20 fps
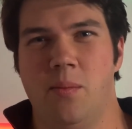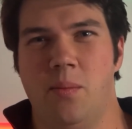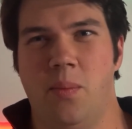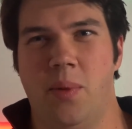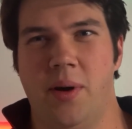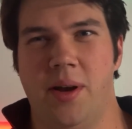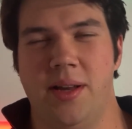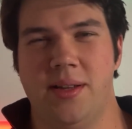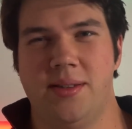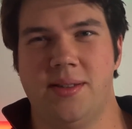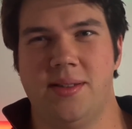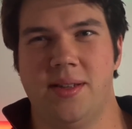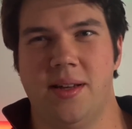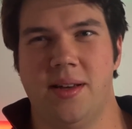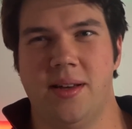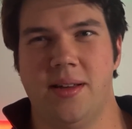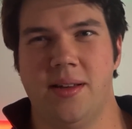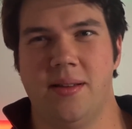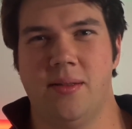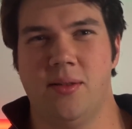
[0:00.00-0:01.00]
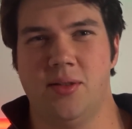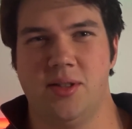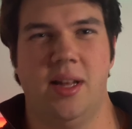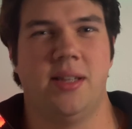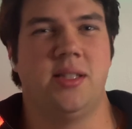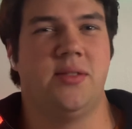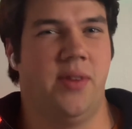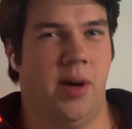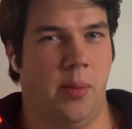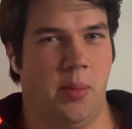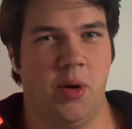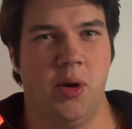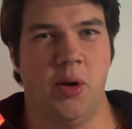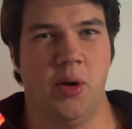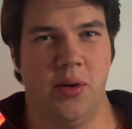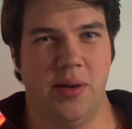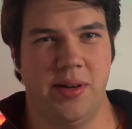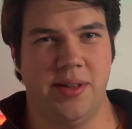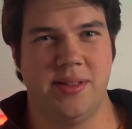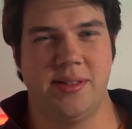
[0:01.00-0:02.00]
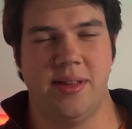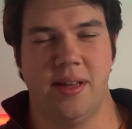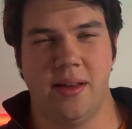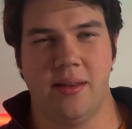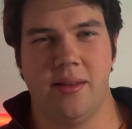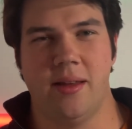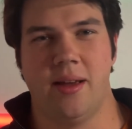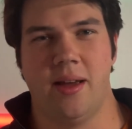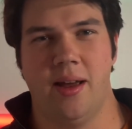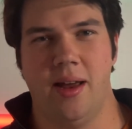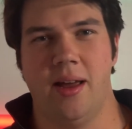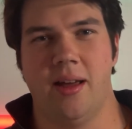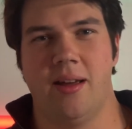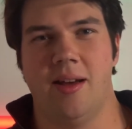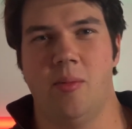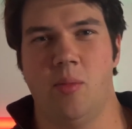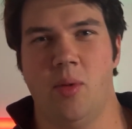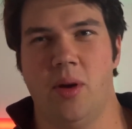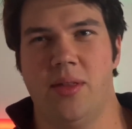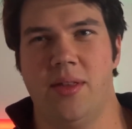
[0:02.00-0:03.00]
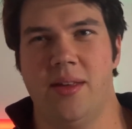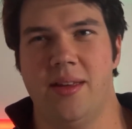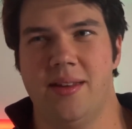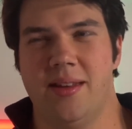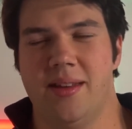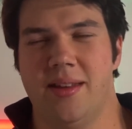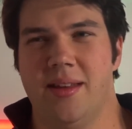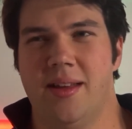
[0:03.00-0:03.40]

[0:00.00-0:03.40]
But it's there's lots of opportunities that kind of come with it.